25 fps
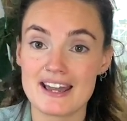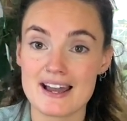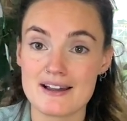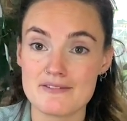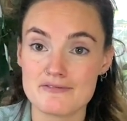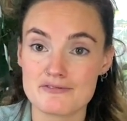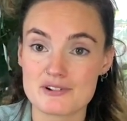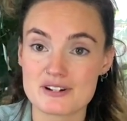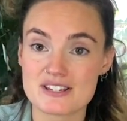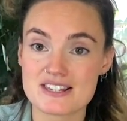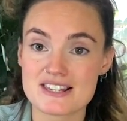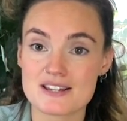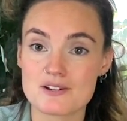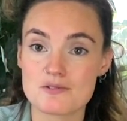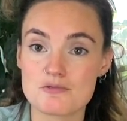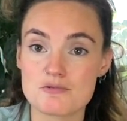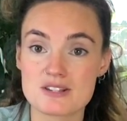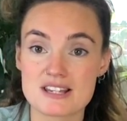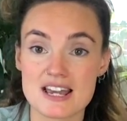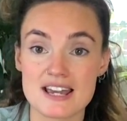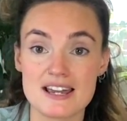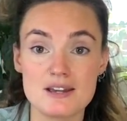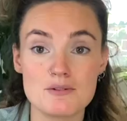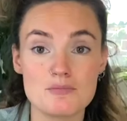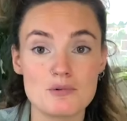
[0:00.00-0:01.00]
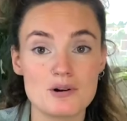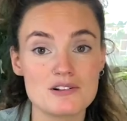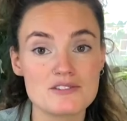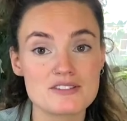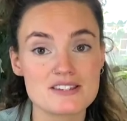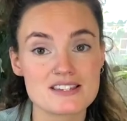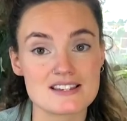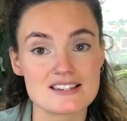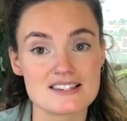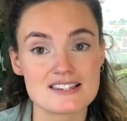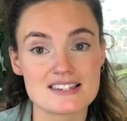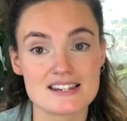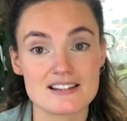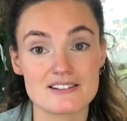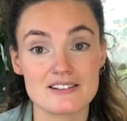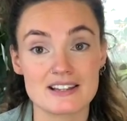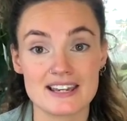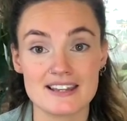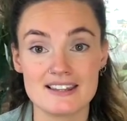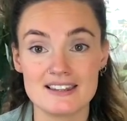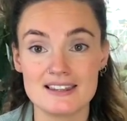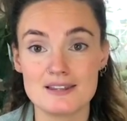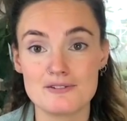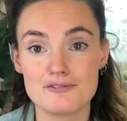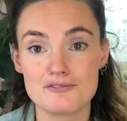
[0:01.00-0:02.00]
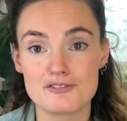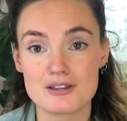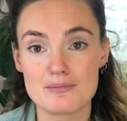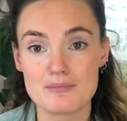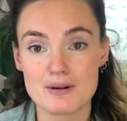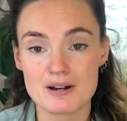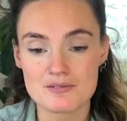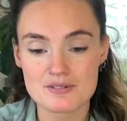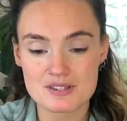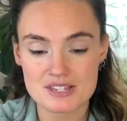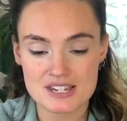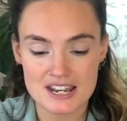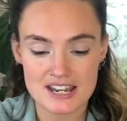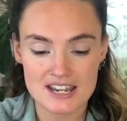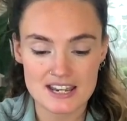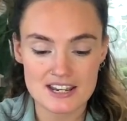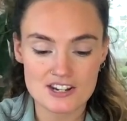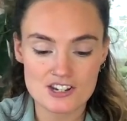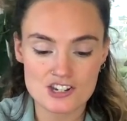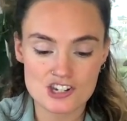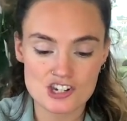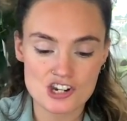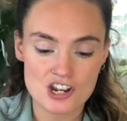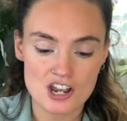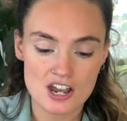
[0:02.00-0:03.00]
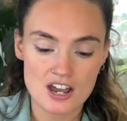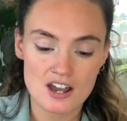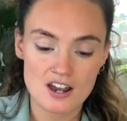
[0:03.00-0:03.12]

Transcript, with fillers: every single day whilst it's still in the female stage.